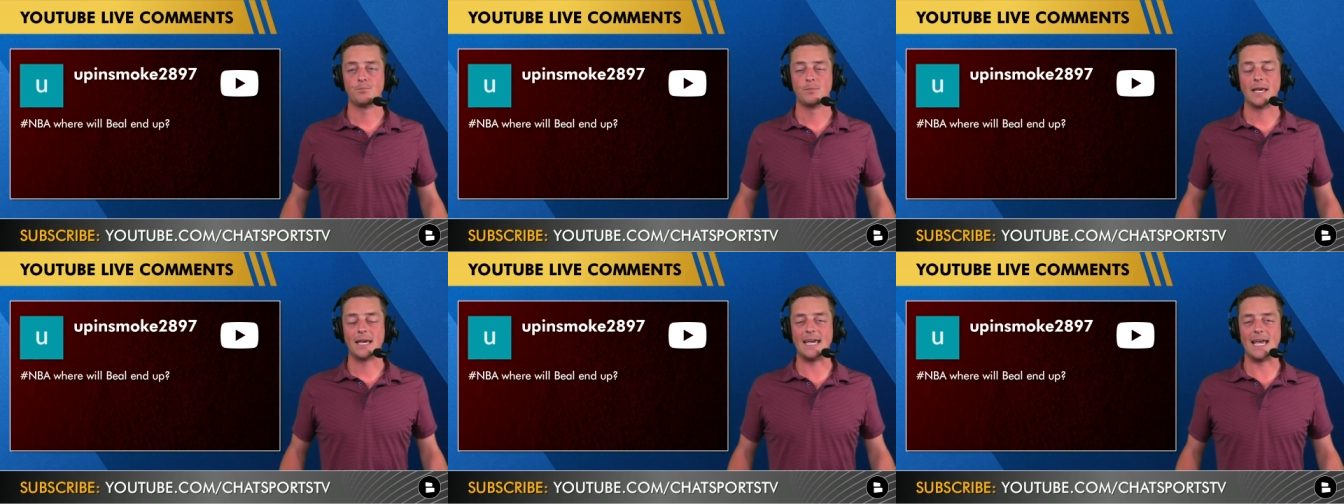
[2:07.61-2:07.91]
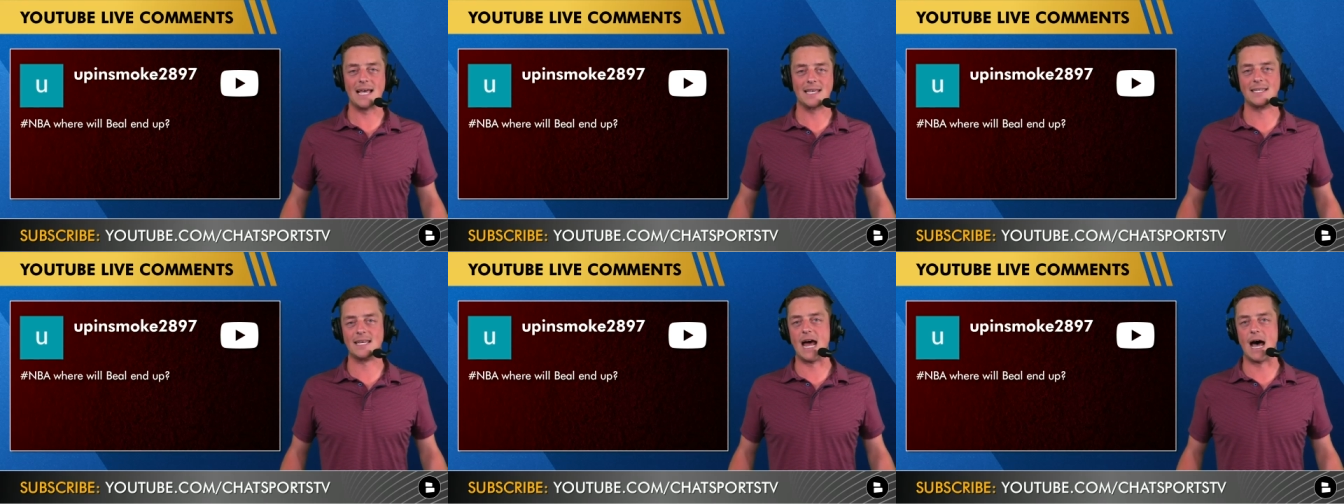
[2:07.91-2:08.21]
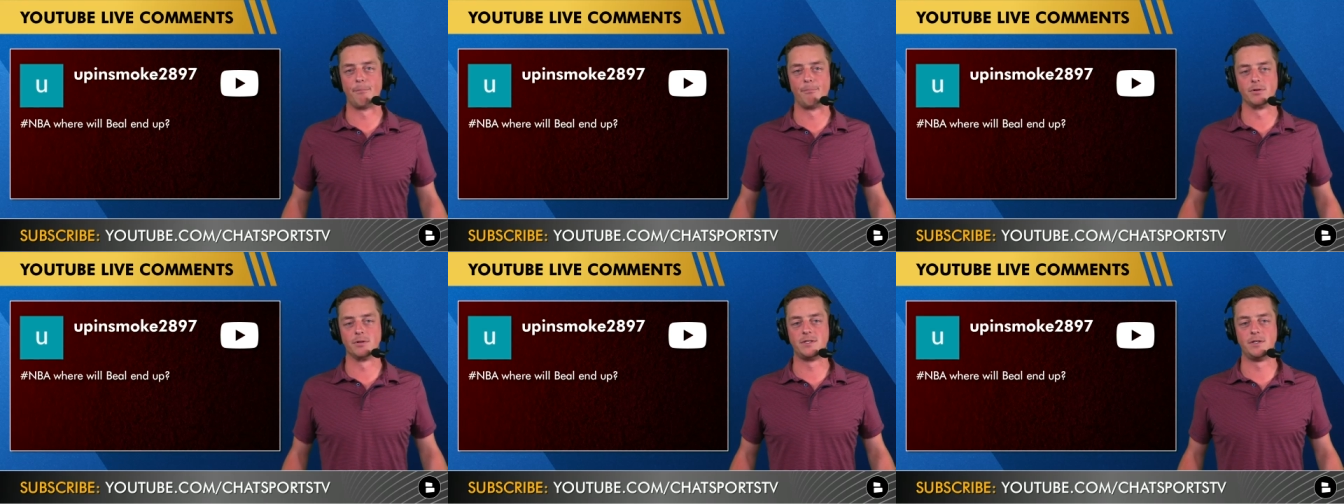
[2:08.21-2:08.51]
He has an
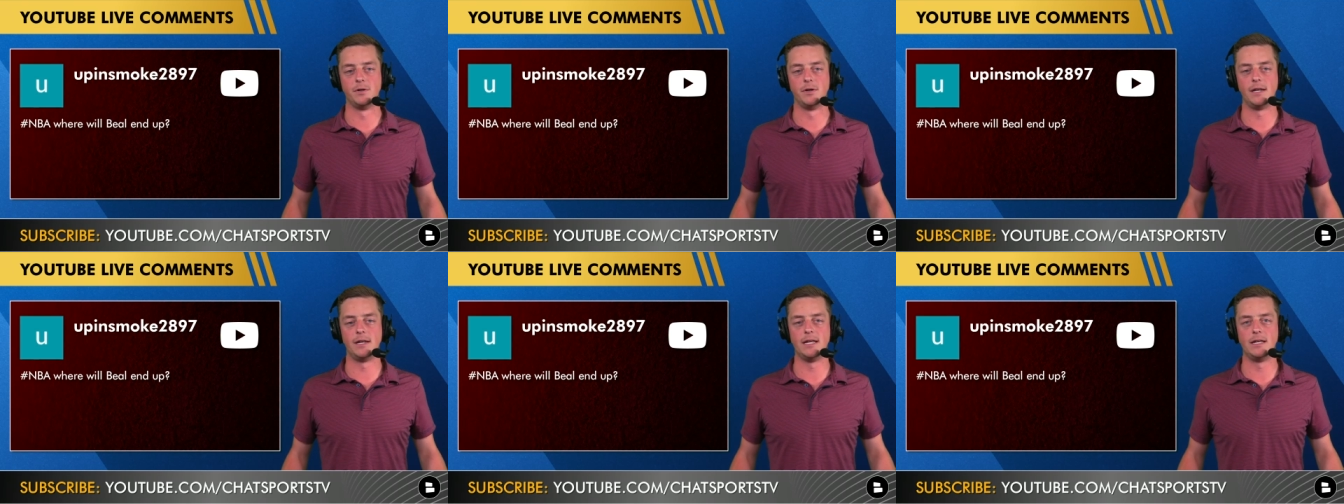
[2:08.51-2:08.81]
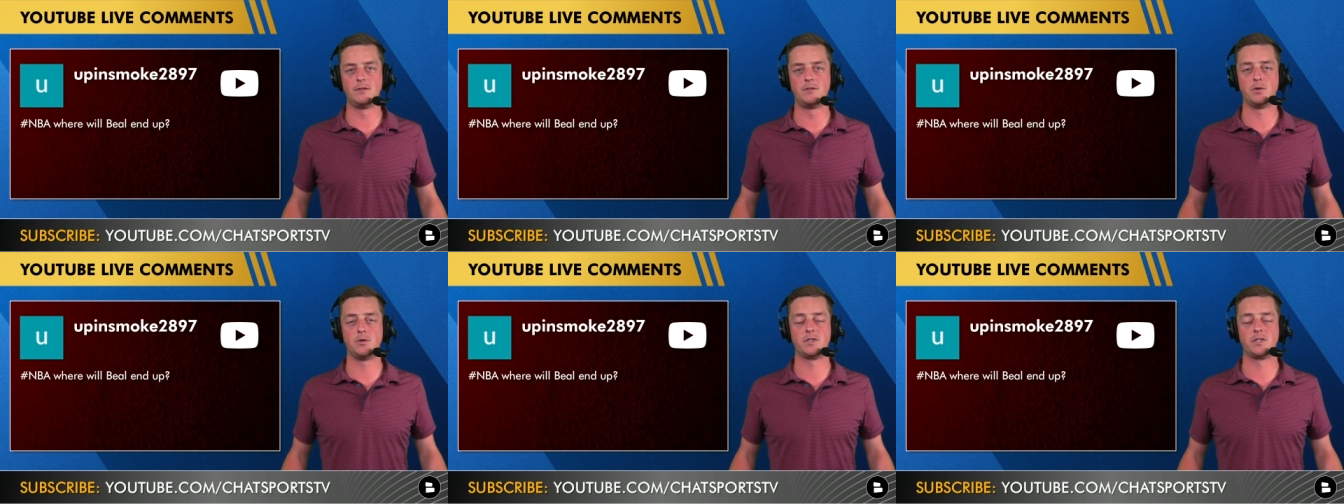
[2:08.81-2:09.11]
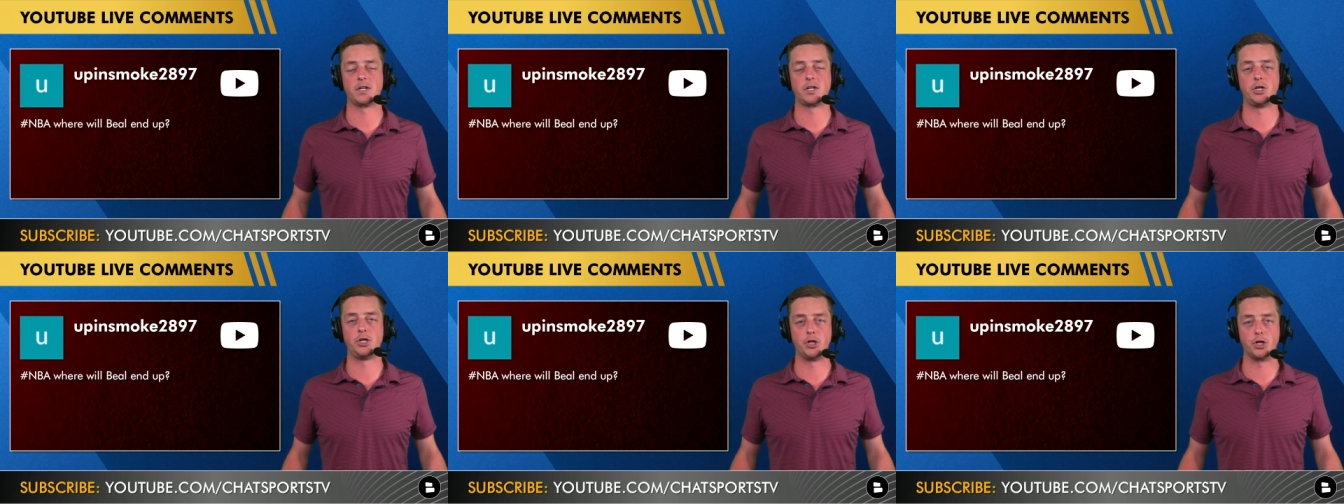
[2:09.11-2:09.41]
opportunity to
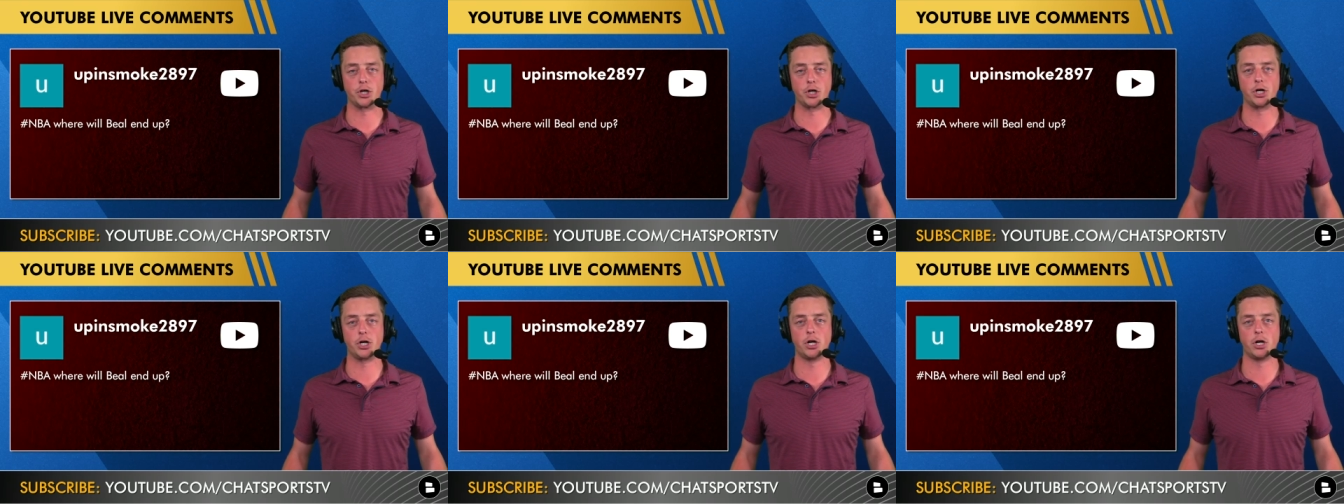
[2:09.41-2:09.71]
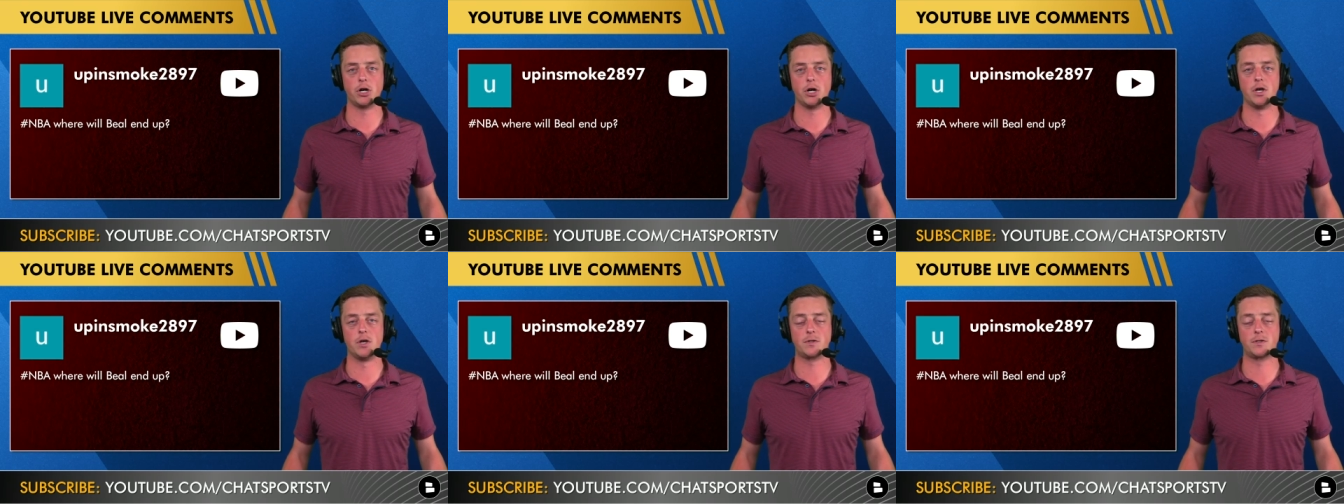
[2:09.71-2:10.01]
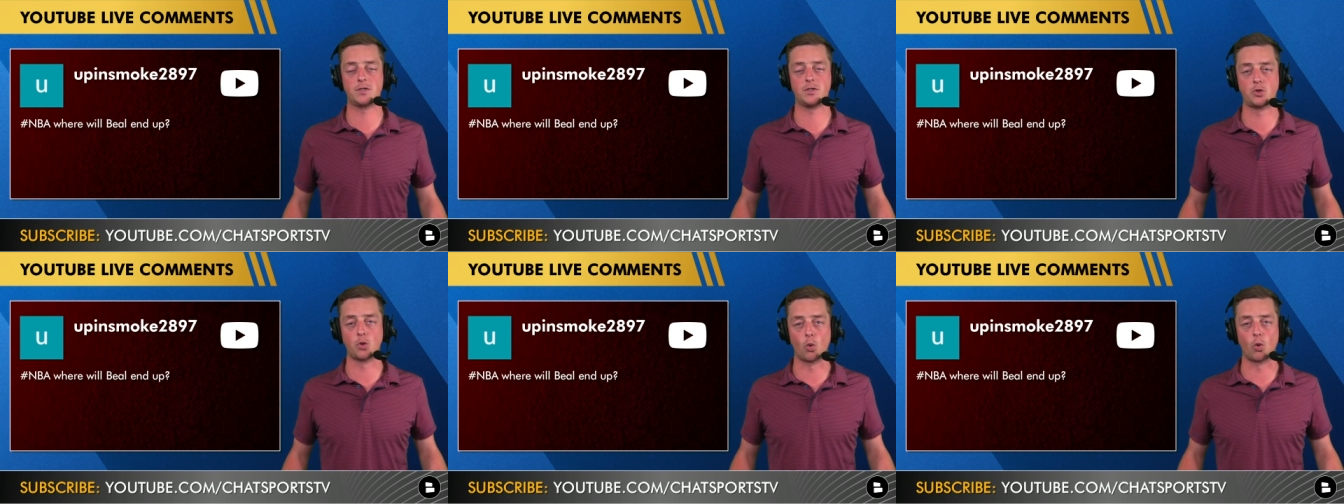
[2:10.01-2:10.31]
secure
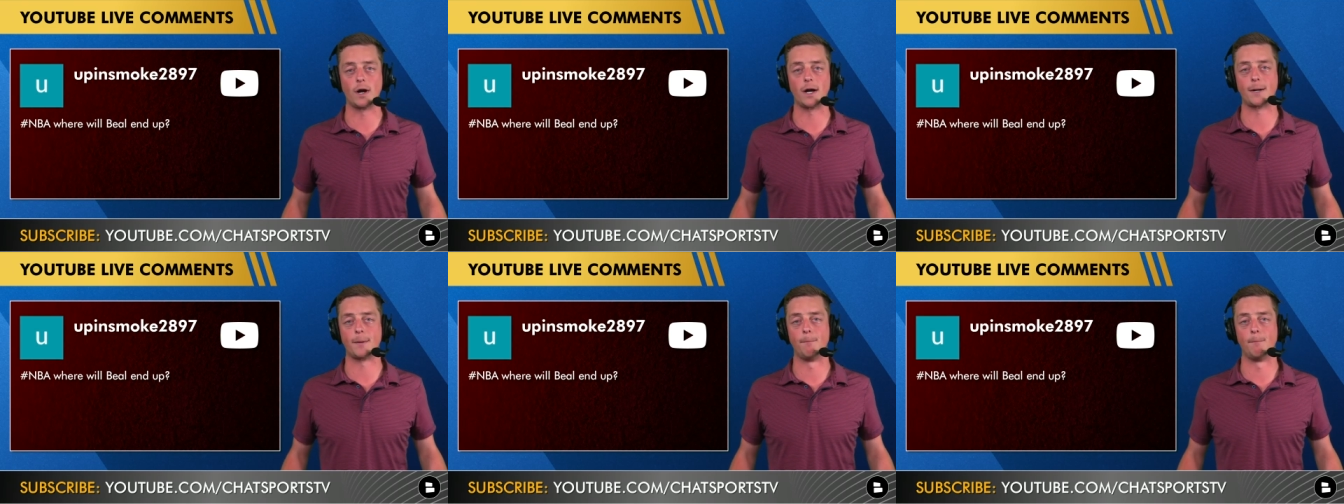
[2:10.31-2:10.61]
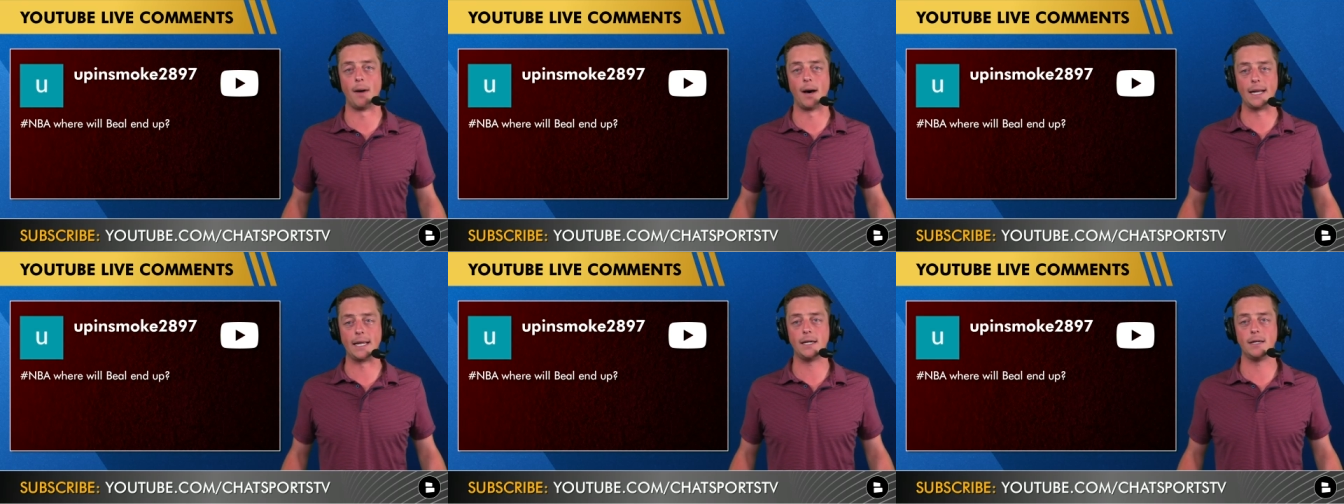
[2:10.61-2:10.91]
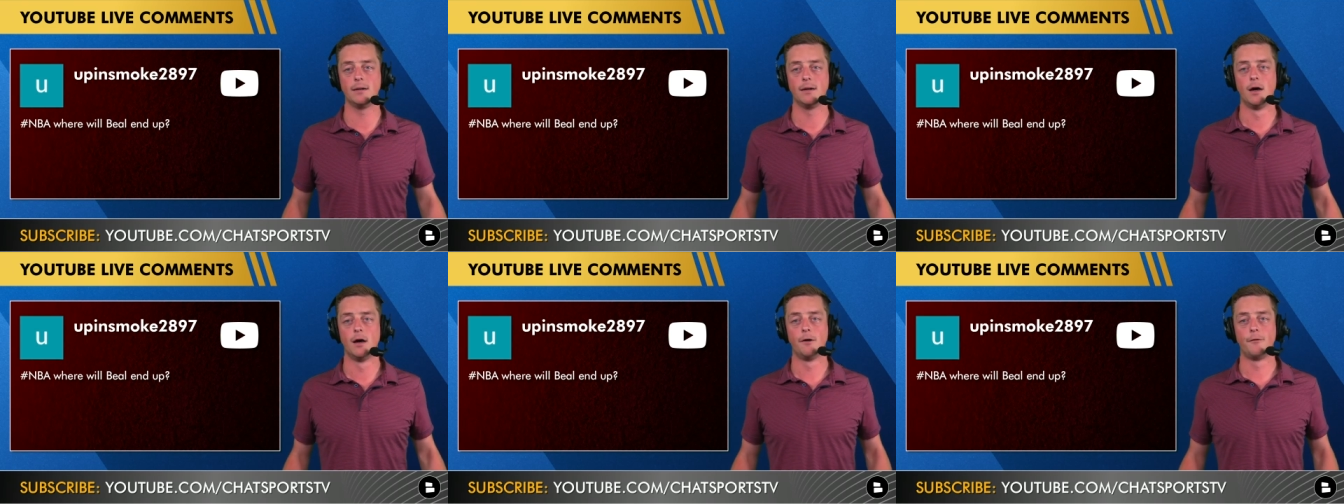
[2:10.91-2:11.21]
historic money